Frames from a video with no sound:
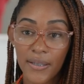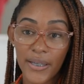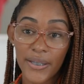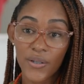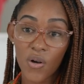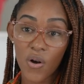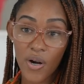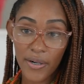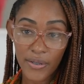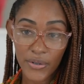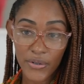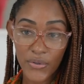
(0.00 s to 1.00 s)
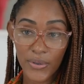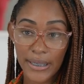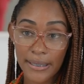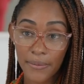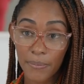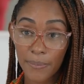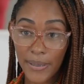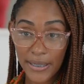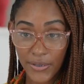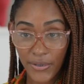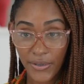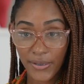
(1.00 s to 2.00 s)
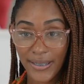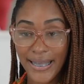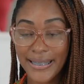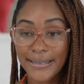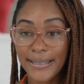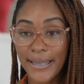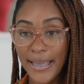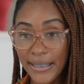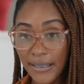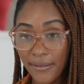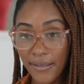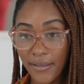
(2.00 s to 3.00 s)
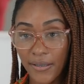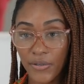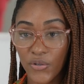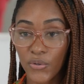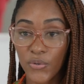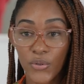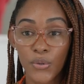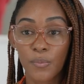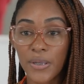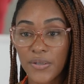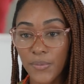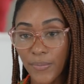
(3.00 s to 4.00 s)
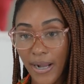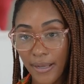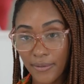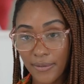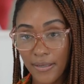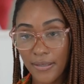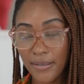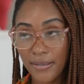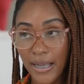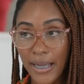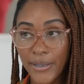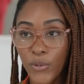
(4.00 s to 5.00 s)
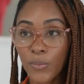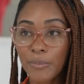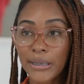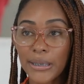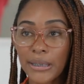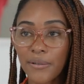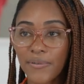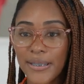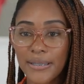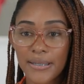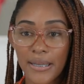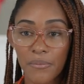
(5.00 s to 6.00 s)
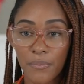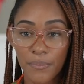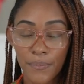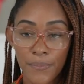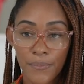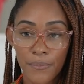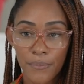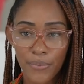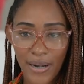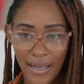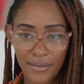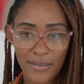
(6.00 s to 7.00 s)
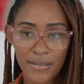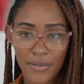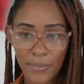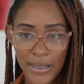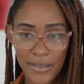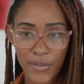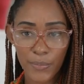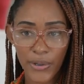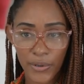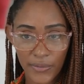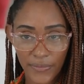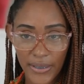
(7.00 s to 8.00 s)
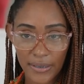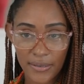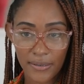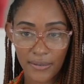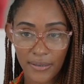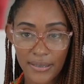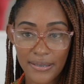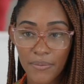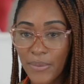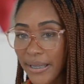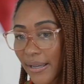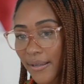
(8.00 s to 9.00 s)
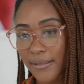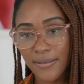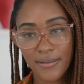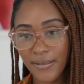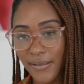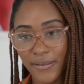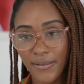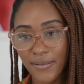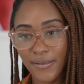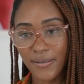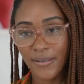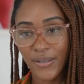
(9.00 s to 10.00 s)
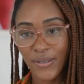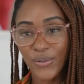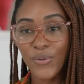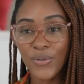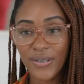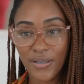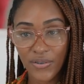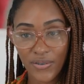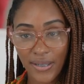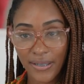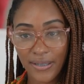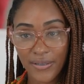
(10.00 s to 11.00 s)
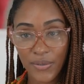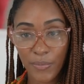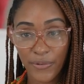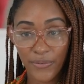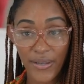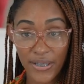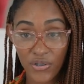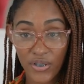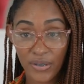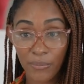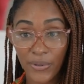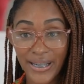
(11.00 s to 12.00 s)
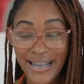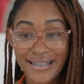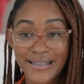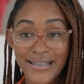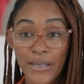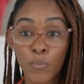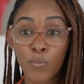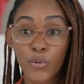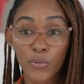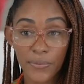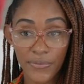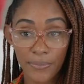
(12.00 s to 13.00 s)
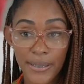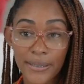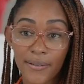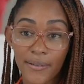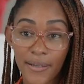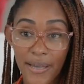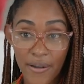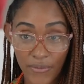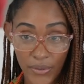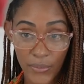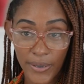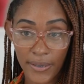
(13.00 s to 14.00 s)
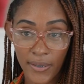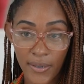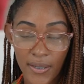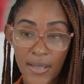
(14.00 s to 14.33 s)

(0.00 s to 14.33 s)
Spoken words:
In order to get better at anything that you do, you must practice. I don't believe in saying practice makes perfect, because in my eyes, there's no such thing as perfection, but I see improvement everywhere.